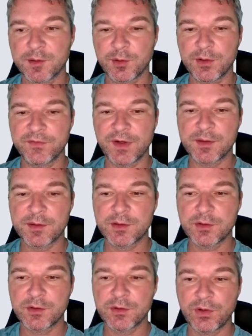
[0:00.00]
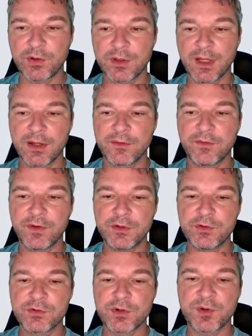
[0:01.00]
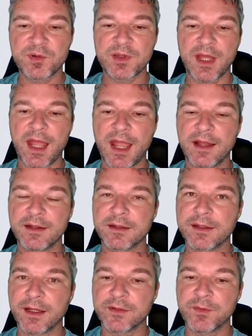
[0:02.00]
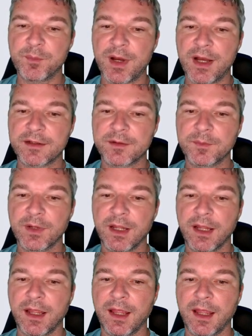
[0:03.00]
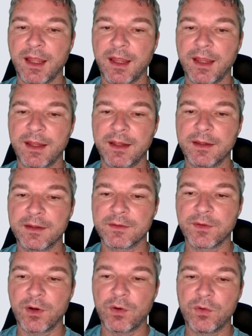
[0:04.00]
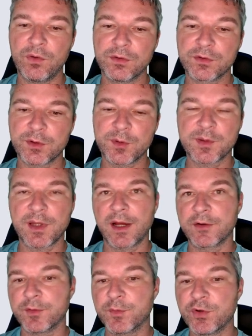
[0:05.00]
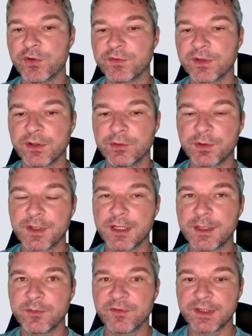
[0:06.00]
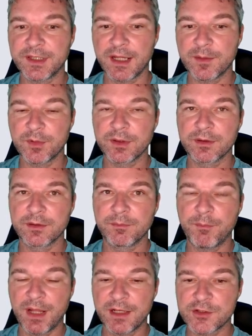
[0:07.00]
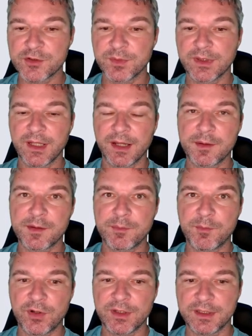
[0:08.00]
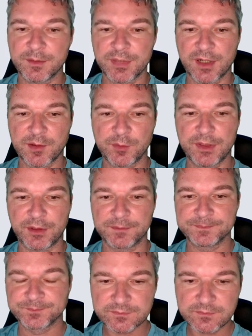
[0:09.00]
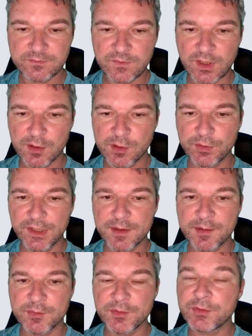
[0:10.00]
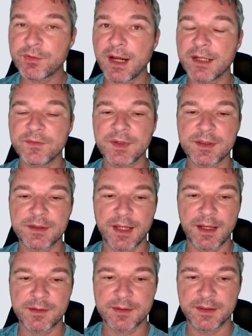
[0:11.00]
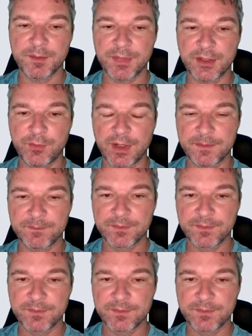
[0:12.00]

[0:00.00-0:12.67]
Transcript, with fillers: So if I scroll, the new rows are added at the bottom and the old rows are removed to keep the table manageable and small in a browser window. So let's rewrite this task in a better way.